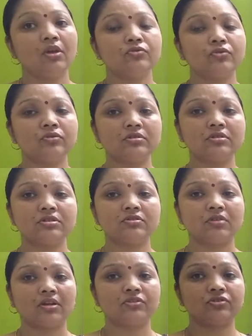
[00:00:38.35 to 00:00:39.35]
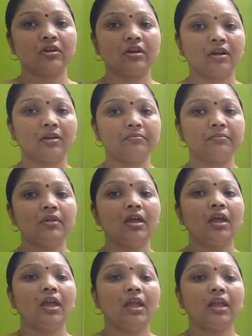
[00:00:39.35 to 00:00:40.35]
So this structure come
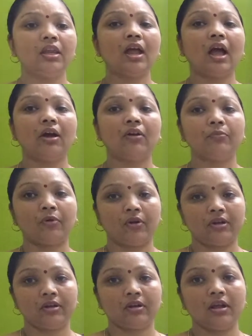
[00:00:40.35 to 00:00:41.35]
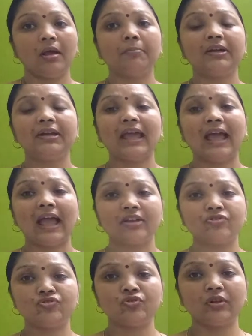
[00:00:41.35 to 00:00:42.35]
in our mind, but
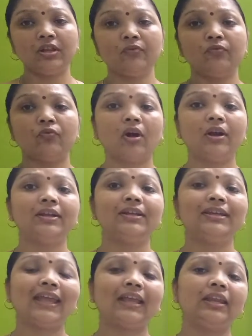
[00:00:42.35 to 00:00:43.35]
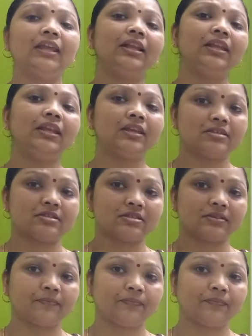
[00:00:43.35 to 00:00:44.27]
actually what technically is?